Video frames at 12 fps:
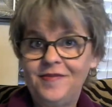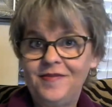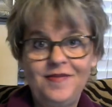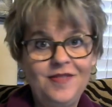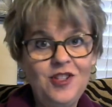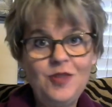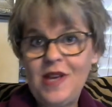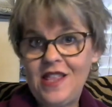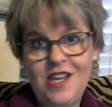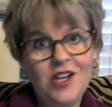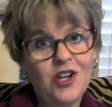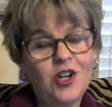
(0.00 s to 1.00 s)
you may
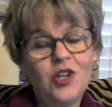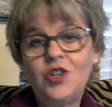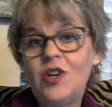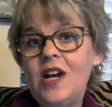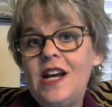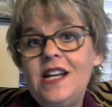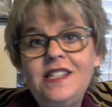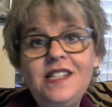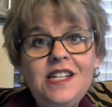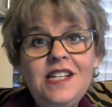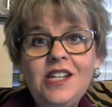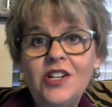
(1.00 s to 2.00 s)
think are
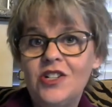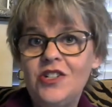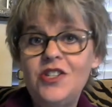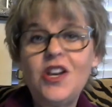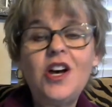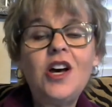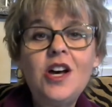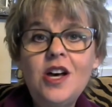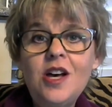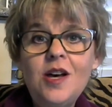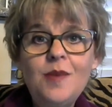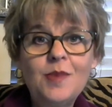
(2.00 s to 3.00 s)
crazy or
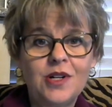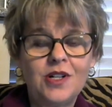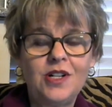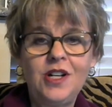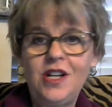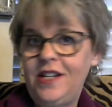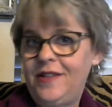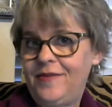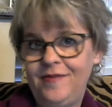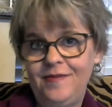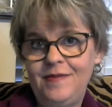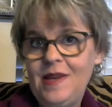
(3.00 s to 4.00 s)
dumb or
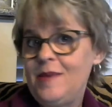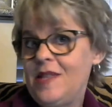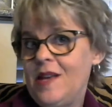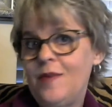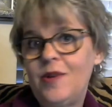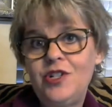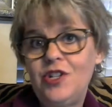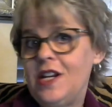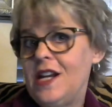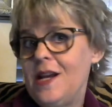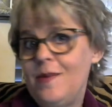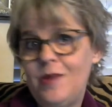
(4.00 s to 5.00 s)
maybe they want you to
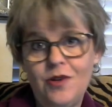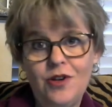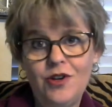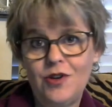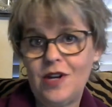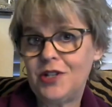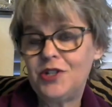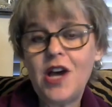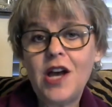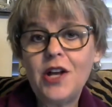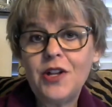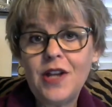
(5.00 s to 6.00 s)
name their your next
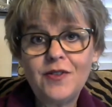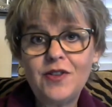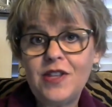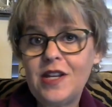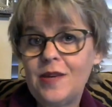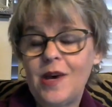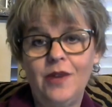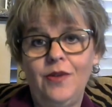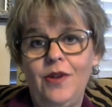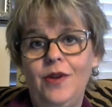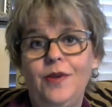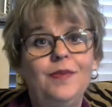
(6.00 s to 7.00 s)
child after them. I don't
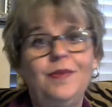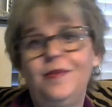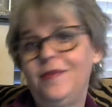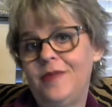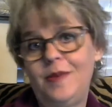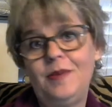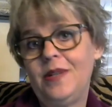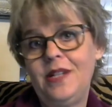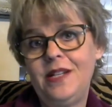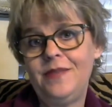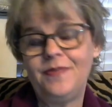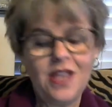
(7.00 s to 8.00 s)
know. I mean, really,
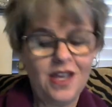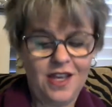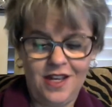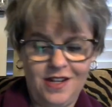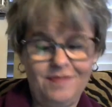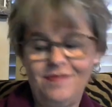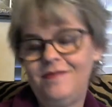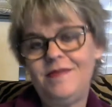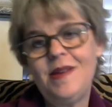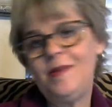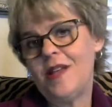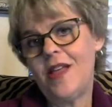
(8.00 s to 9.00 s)

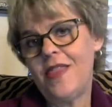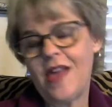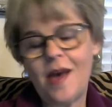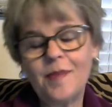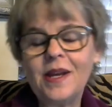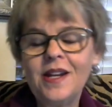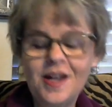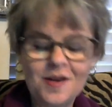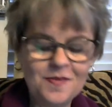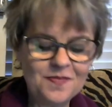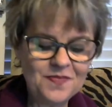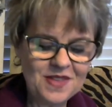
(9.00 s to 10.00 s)
maybe not that, but
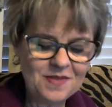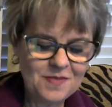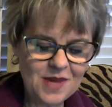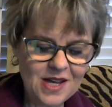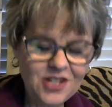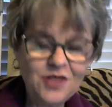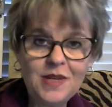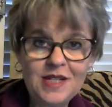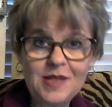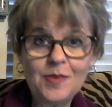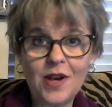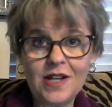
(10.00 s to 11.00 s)
um, but you'd be
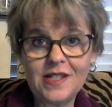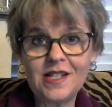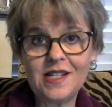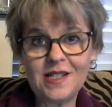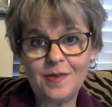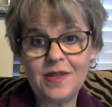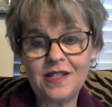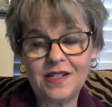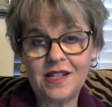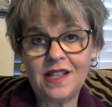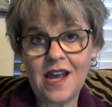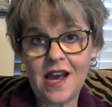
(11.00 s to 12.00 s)
surprised at some things that
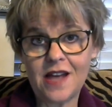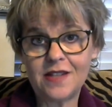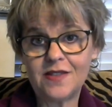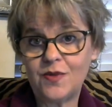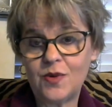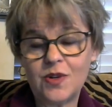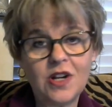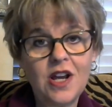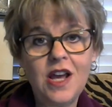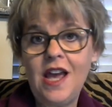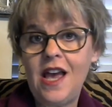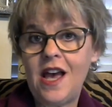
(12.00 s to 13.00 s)
they ask for.
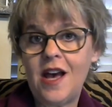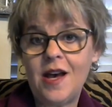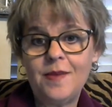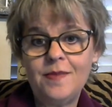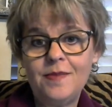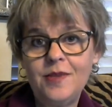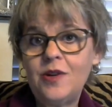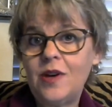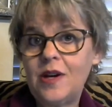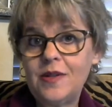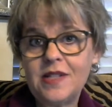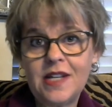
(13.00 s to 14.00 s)
Um, you know, I
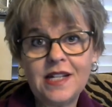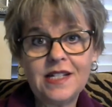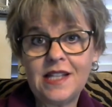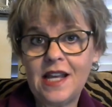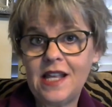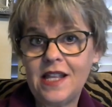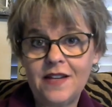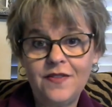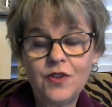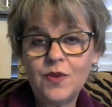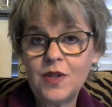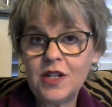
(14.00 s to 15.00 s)
always like to say that if
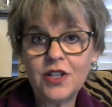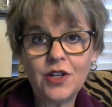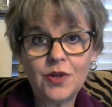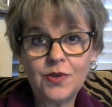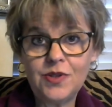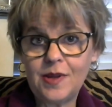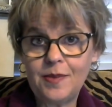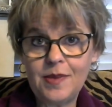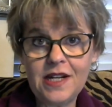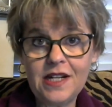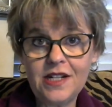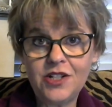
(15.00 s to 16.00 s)
you were going to loan
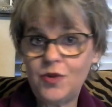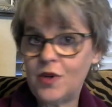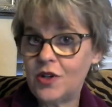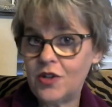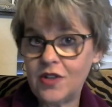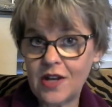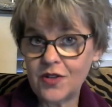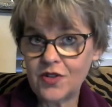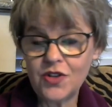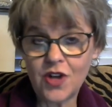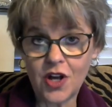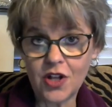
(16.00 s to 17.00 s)
somebody two hundred thousand
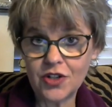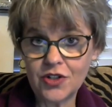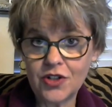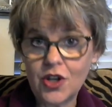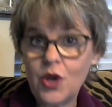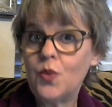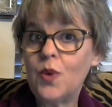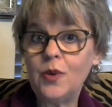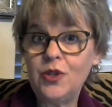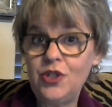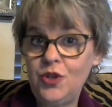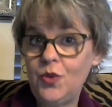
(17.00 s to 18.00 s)
dollars, what would
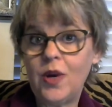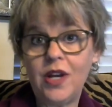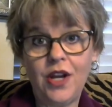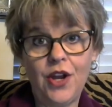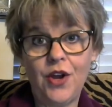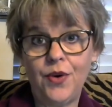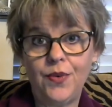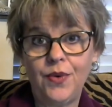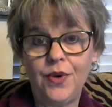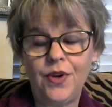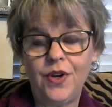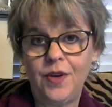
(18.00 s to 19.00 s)
you want to know?
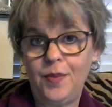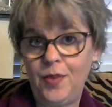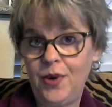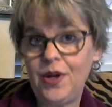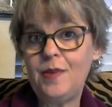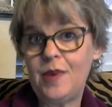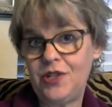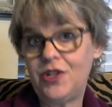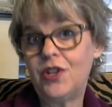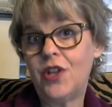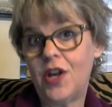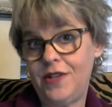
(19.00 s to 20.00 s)
pretty much a
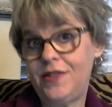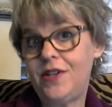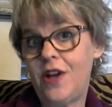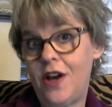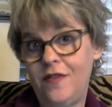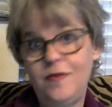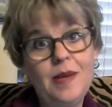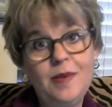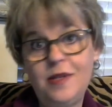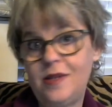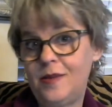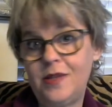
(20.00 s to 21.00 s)
lot of stuff. Maybe
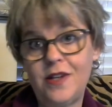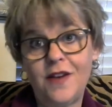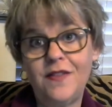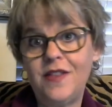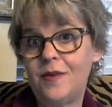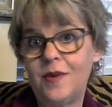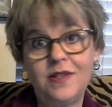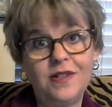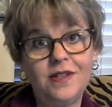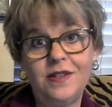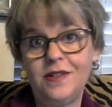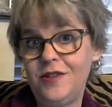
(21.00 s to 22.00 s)
some stuff that wasn't
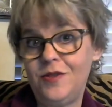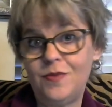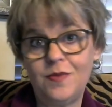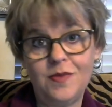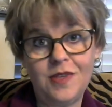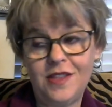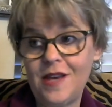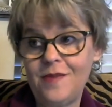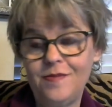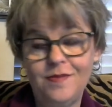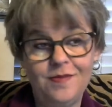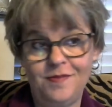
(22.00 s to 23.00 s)
you that they
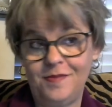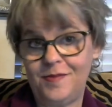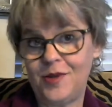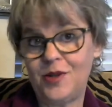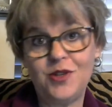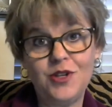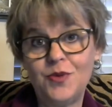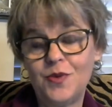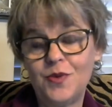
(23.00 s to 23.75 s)
person you were